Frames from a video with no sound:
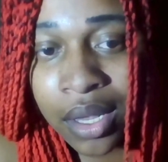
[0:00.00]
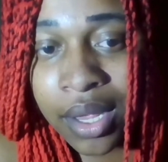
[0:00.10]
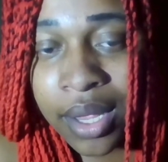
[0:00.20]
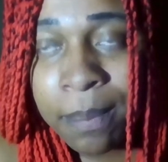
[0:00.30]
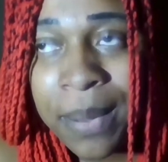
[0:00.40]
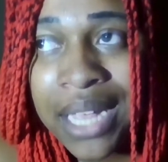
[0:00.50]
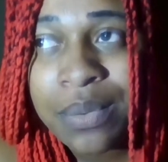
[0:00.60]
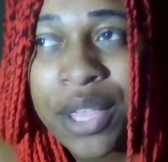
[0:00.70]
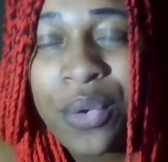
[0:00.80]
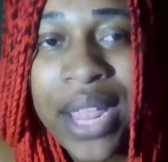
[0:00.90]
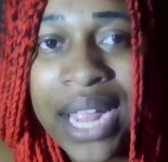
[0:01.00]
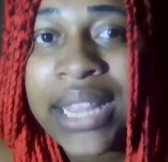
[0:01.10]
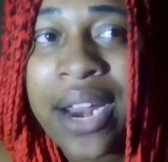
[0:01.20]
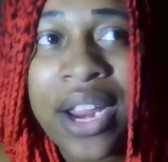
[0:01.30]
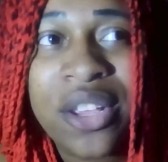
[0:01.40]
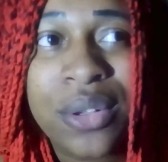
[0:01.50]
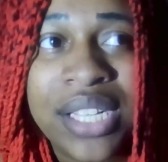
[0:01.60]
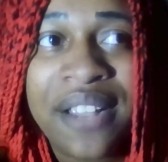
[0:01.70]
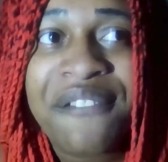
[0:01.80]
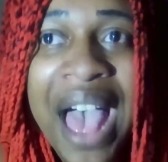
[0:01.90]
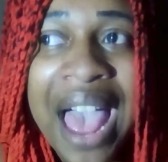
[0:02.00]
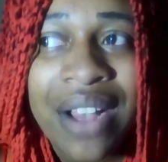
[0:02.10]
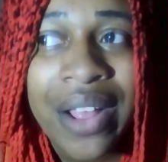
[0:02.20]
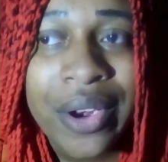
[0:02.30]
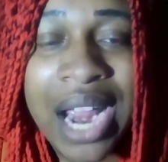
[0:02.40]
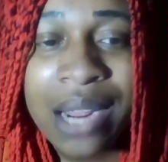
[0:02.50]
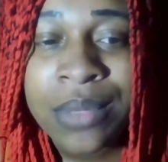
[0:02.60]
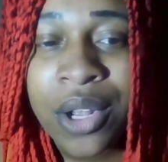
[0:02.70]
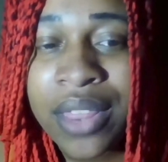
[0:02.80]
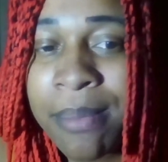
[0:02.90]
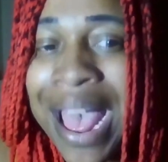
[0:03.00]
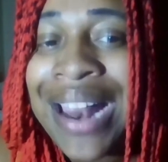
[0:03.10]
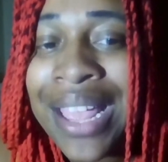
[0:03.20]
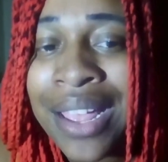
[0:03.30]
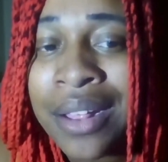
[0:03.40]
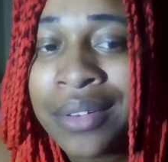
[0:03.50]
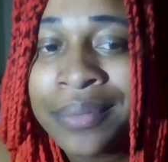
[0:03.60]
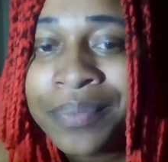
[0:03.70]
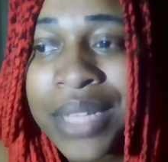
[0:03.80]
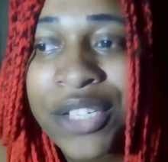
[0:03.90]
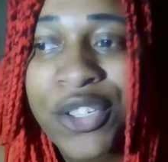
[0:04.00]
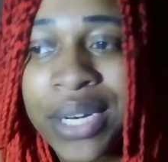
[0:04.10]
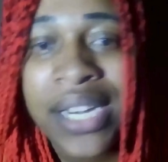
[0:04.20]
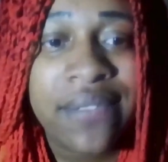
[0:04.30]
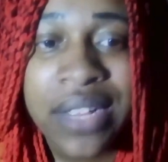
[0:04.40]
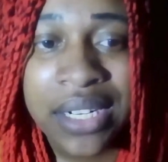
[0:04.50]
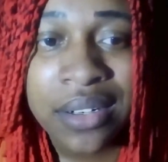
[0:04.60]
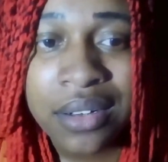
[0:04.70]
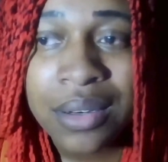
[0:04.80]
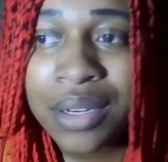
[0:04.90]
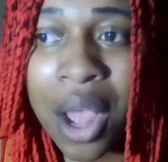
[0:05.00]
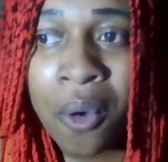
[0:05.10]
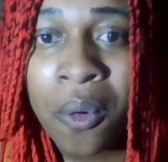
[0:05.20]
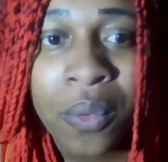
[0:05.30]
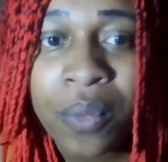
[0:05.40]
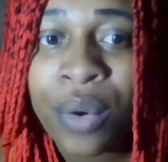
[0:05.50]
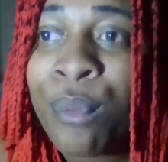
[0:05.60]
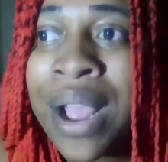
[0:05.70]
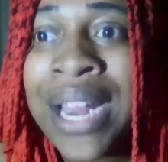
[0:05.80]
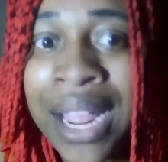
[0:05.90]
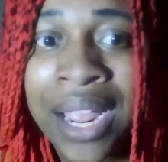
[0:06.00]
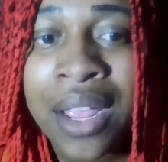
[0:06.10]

Because when you get there and you see five other names on the ballot that you didn't even know were running,